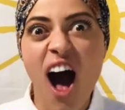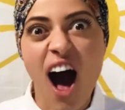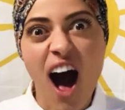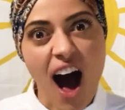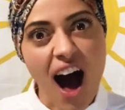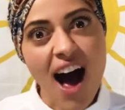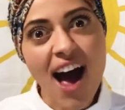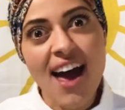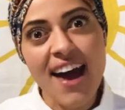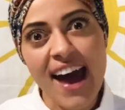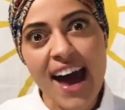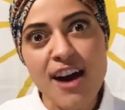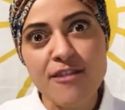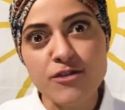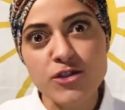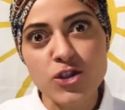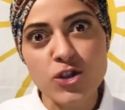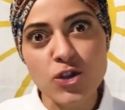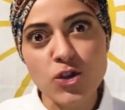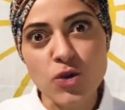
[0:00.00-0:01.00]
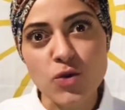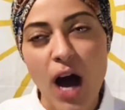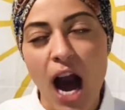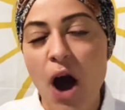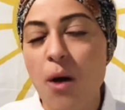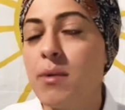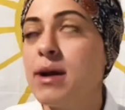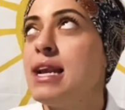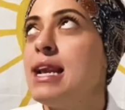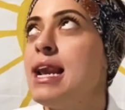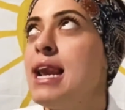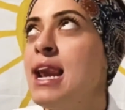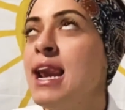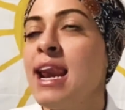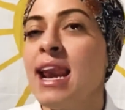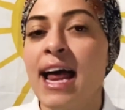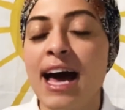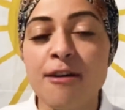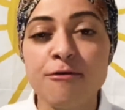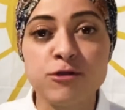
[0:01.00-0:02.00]
I have too. I would
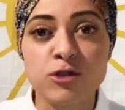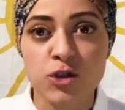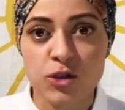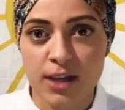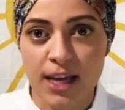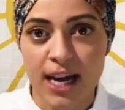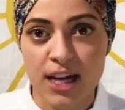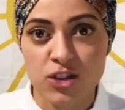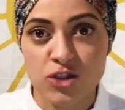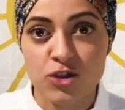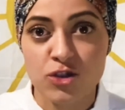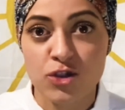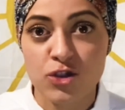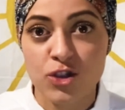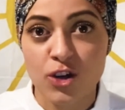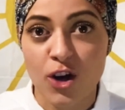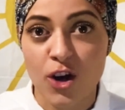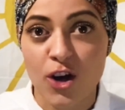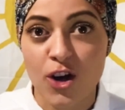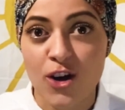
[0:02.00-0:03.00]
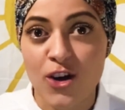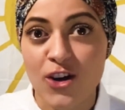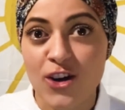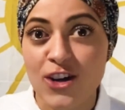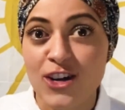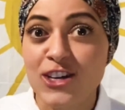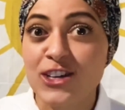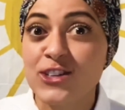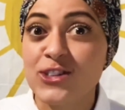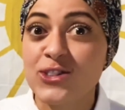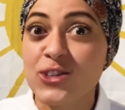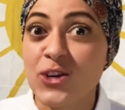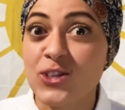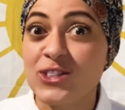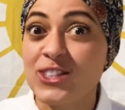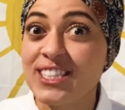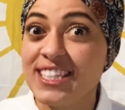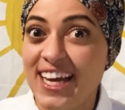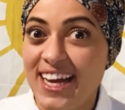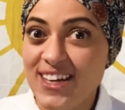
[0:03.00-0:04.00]
love to catch a star. So
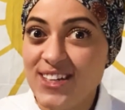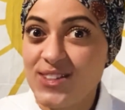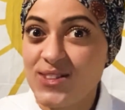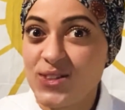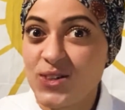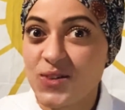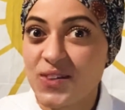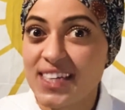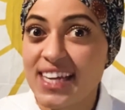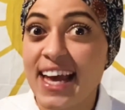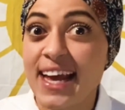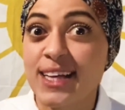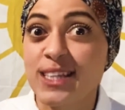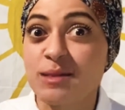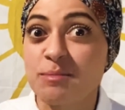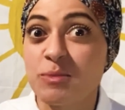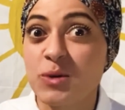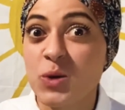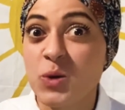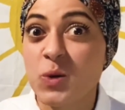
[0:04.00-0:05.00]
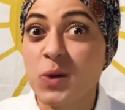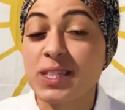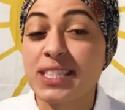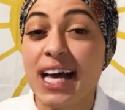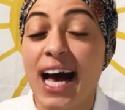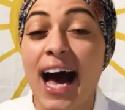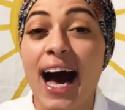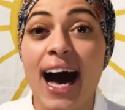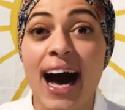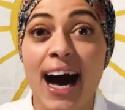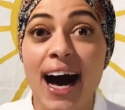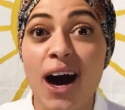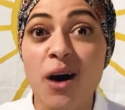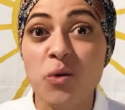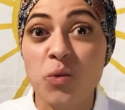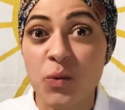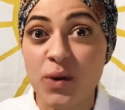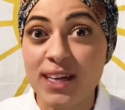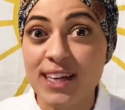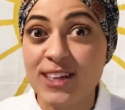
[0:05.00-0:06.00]
today's story explores how
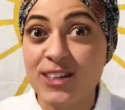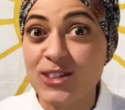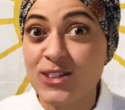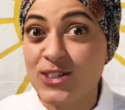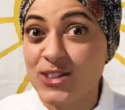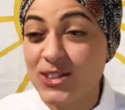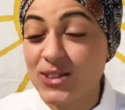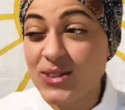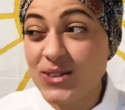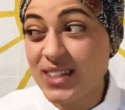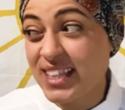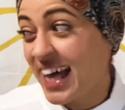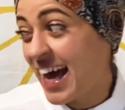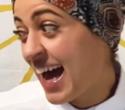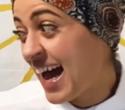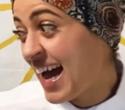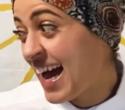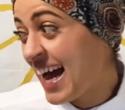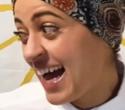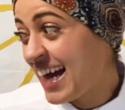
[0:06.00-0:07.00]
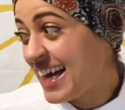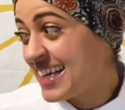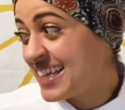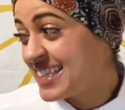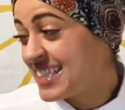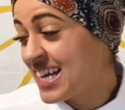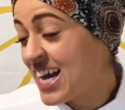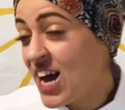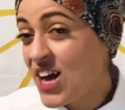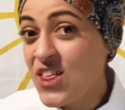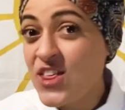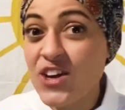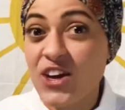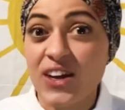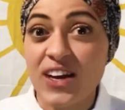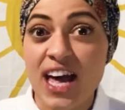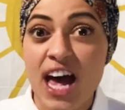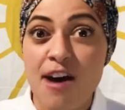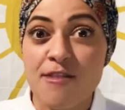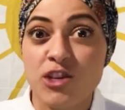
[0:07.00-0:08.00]
we could do that. You're going
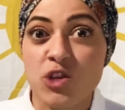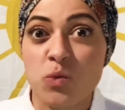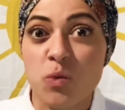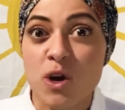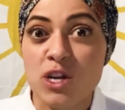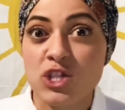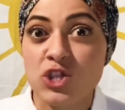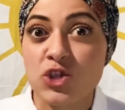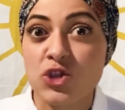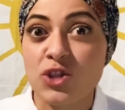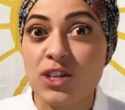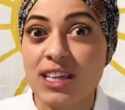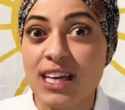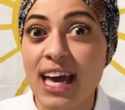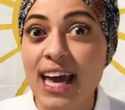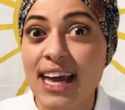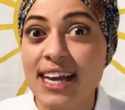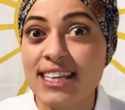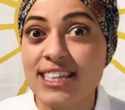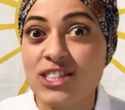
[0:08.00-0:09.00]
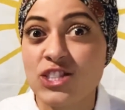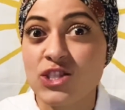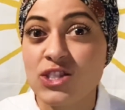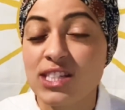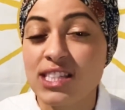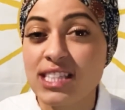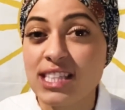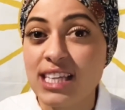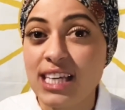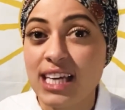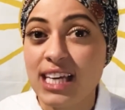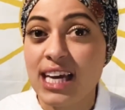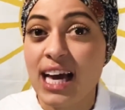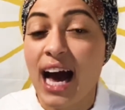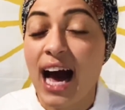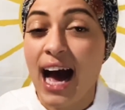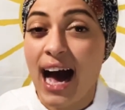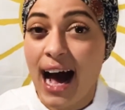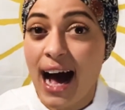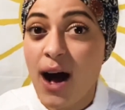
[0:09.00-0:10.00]
to have to watch to the end to see
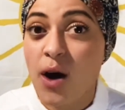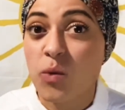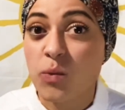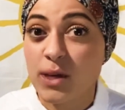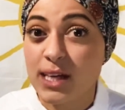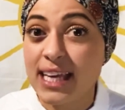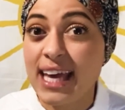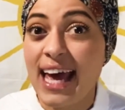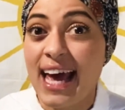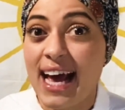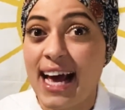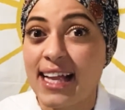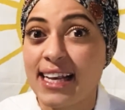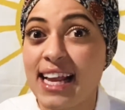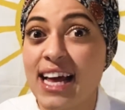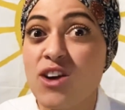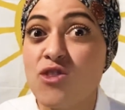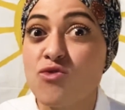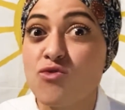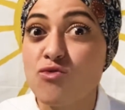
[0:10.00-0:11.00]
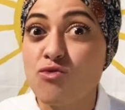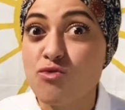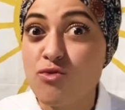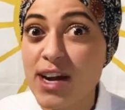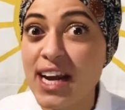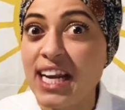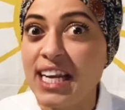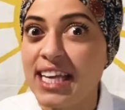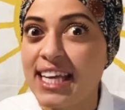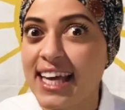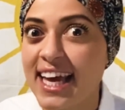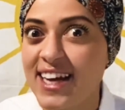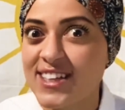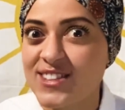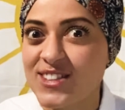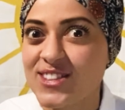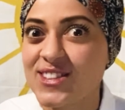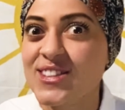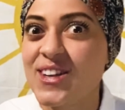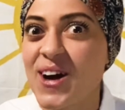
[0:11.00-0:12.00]
how we can really catch
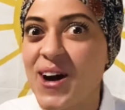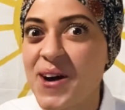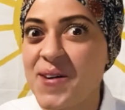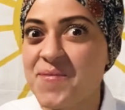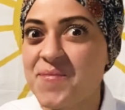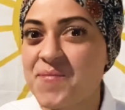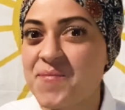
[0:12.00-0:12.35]
a star.